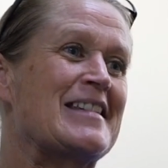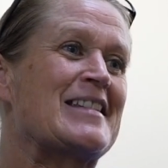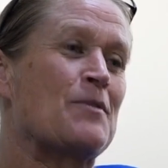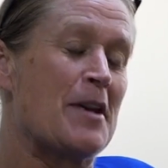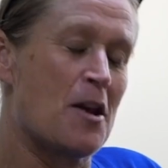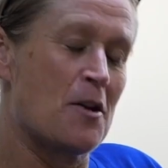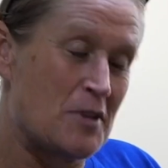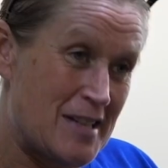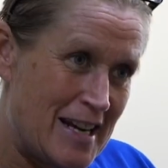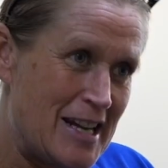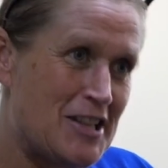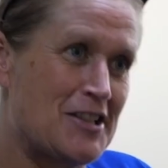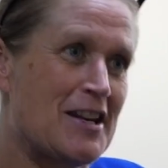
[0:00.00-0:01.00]
We don't
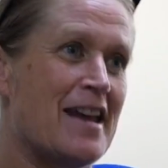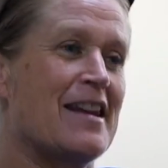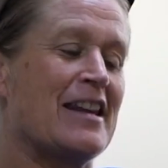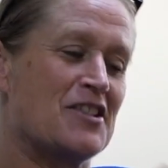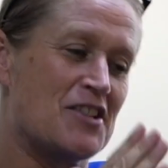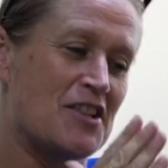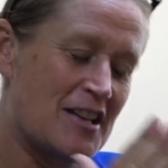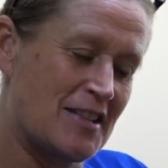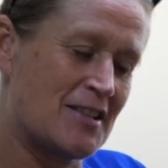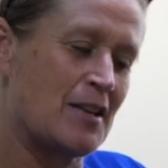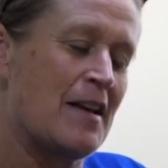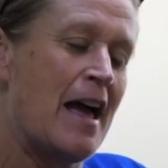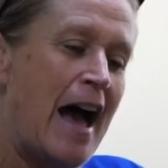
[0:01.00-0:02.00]
teach it, it
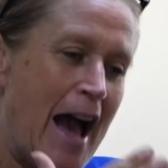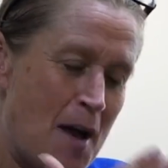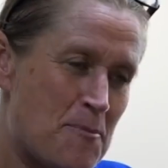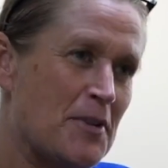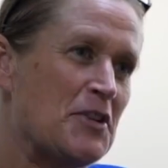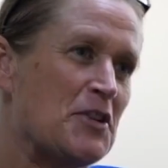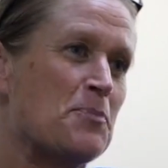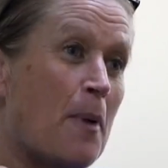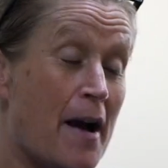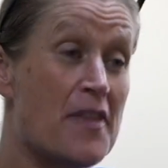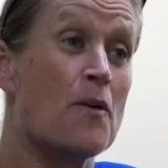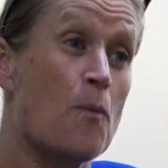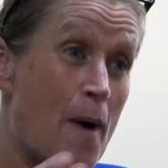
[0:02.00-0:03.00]
just happens by
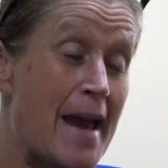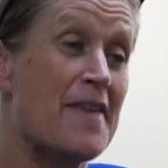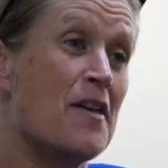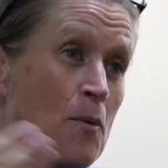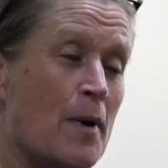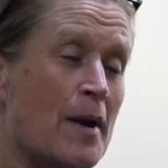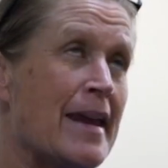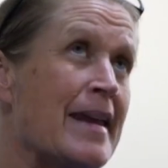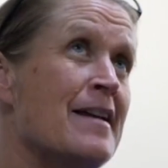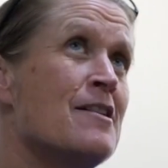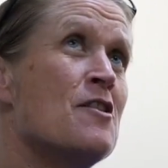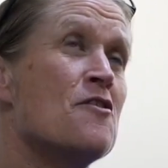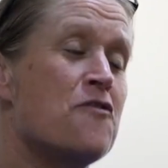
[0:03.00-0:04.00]
the way that we
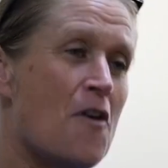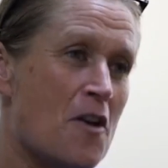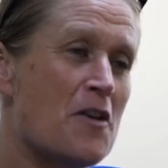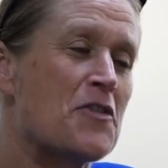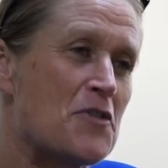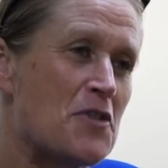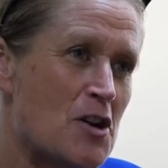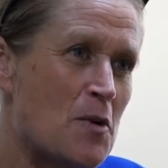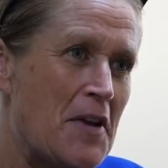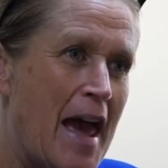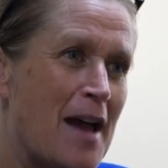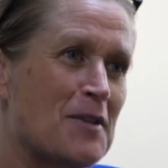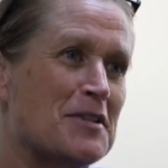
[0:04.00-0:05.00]
follow through on
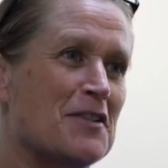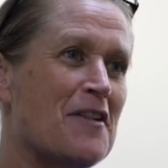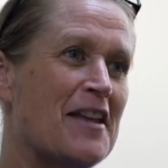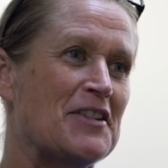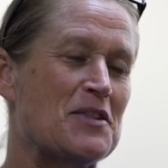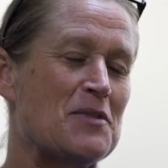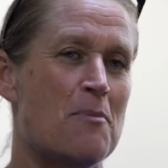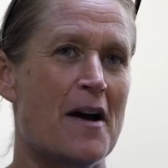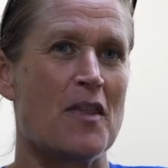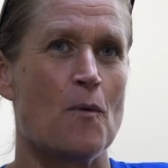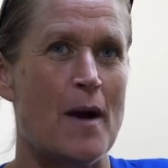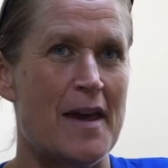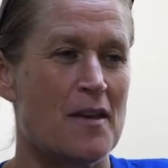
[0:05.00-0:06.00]
house events and by the
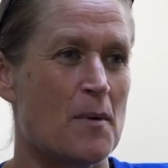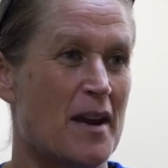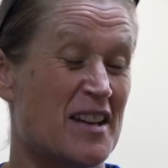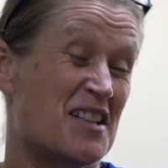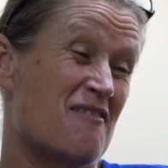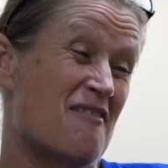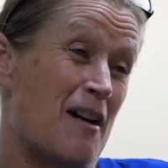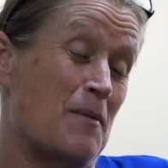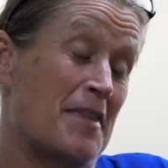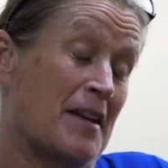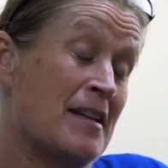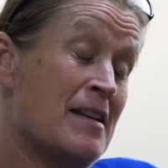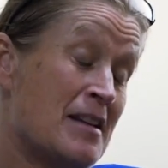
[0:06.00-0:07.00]
way that we interact with
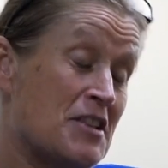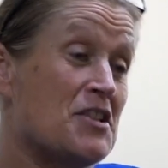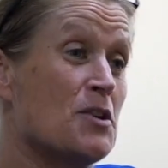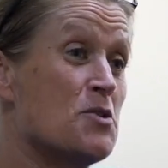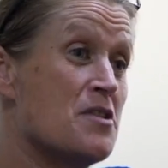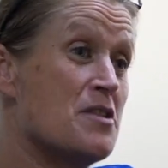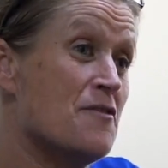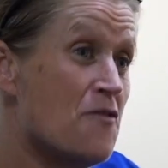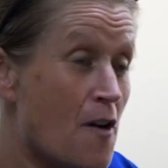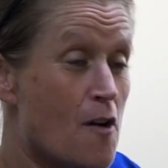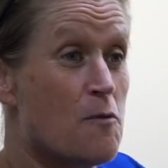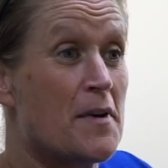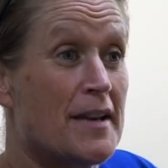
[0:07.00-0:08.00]
the children
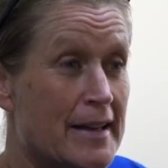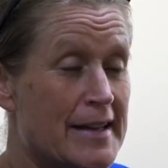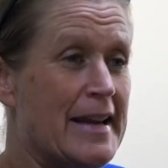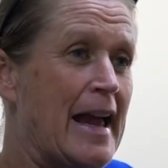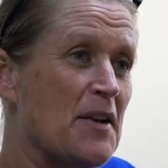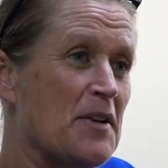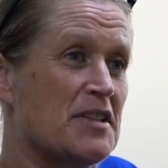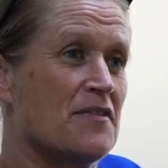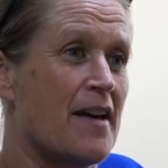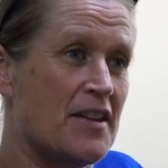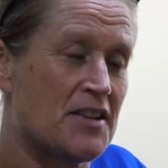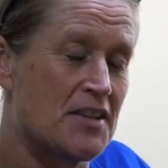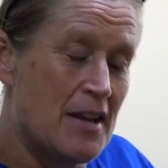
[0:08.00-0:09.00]
involved with leading house
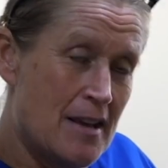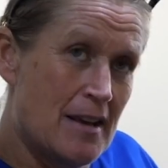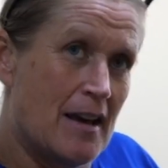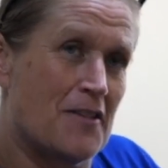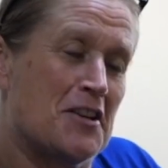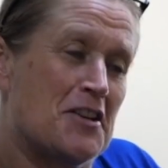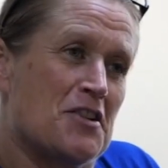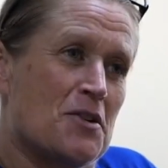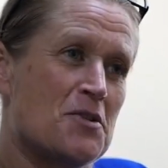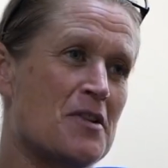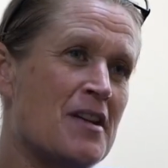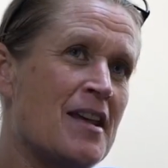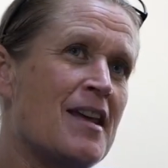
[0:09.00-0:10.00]
events and the children